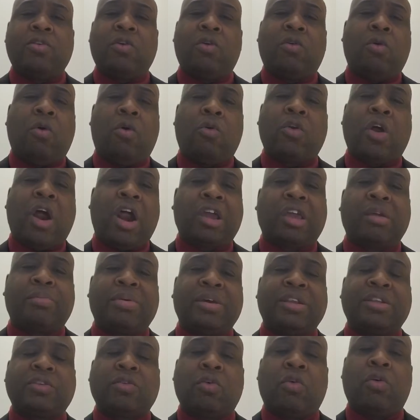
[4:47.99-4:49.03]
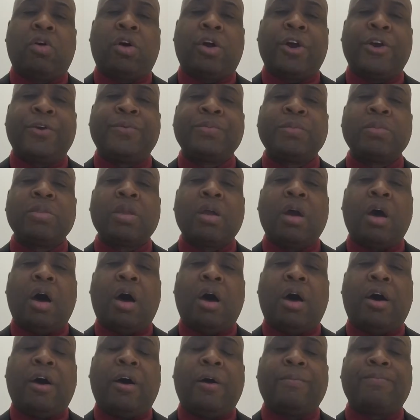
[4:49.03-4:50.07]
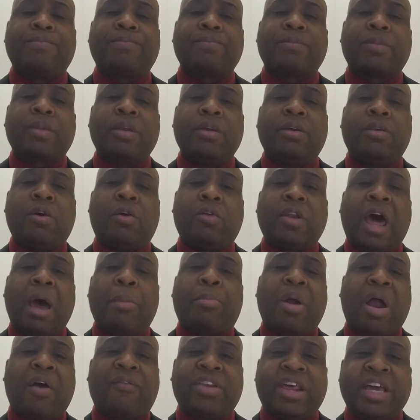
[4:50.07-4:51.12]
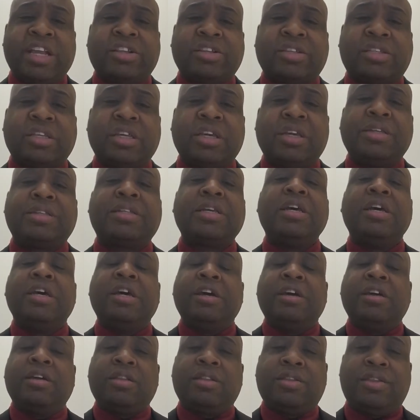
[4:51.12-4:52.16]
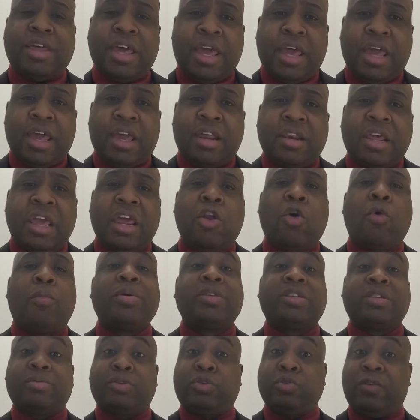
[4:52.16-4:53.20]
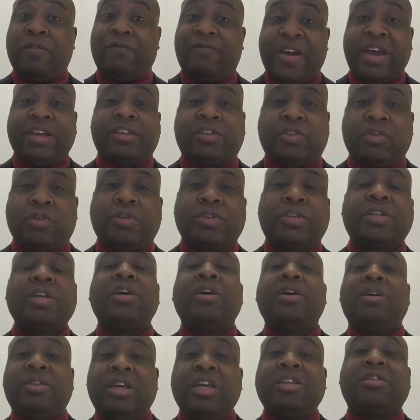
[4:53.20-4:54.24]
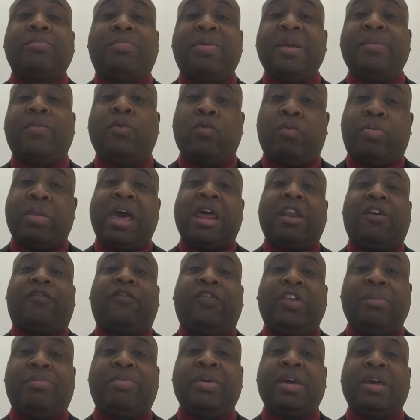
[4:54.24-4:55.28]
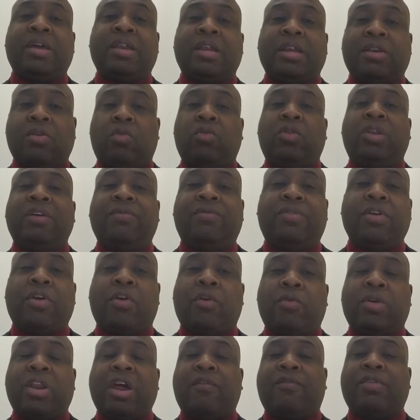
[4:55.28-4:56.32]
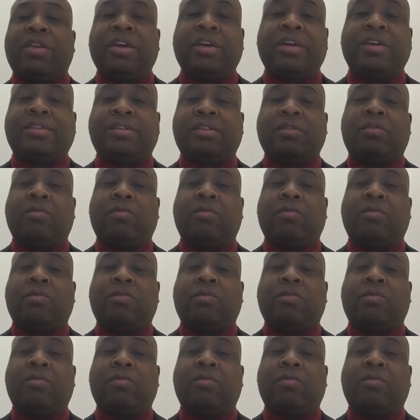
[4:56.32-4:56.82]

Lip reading: No owner occupants or nonprofit agencies, then it opens up to investors. These are people who plan to flip it and don't live there or whatever it is.